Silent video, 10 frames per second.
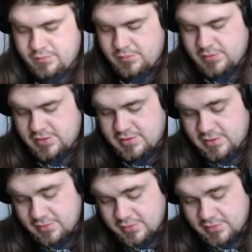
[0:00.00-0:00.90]
I'm just seeing
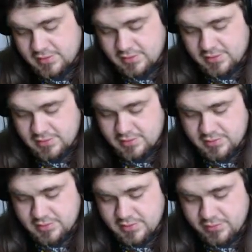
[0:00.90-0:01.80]
if there's anything else
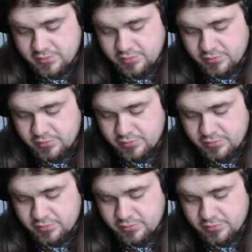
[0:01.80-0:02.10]
I need to